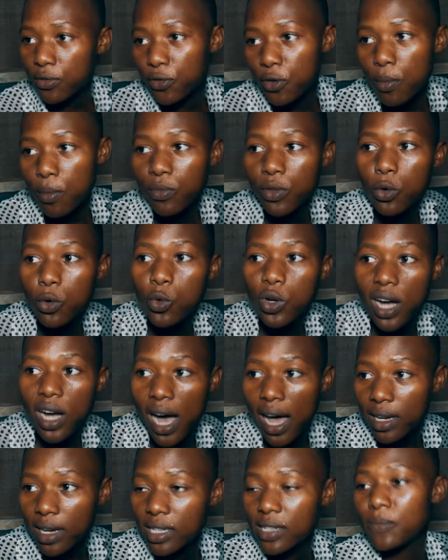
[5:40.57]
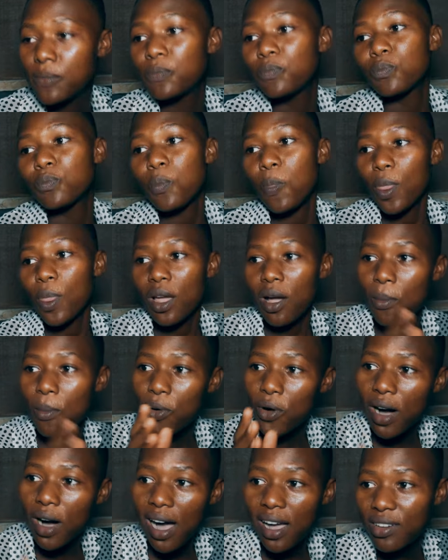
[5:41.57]
from the ugali,
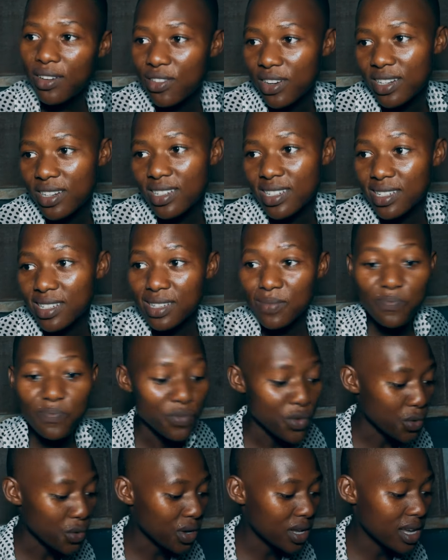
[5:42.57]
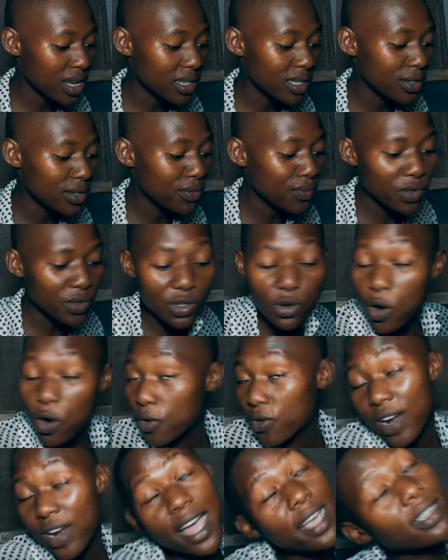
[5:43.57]
carbohydrate. We get no
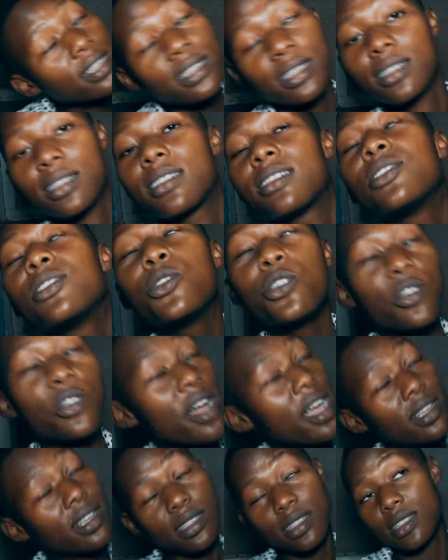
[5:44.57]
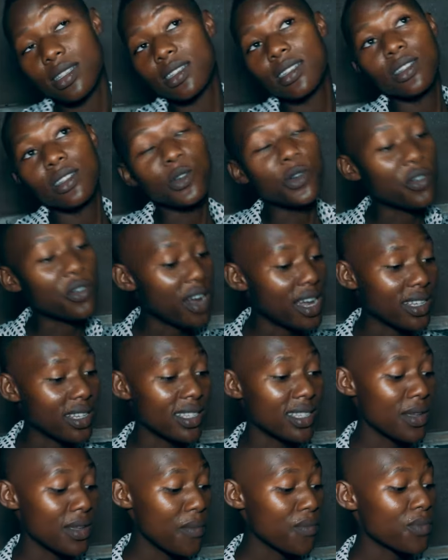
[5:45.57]
rice, no rice, no
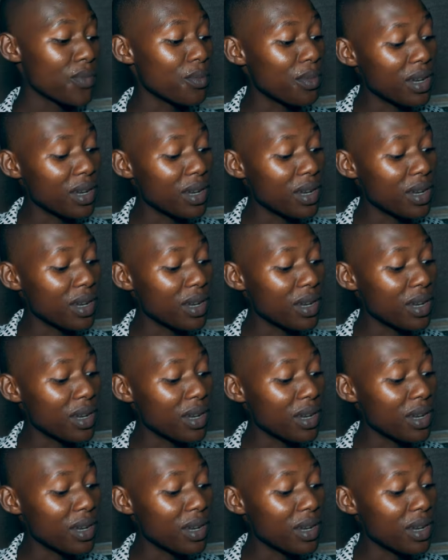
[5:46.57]
rice. but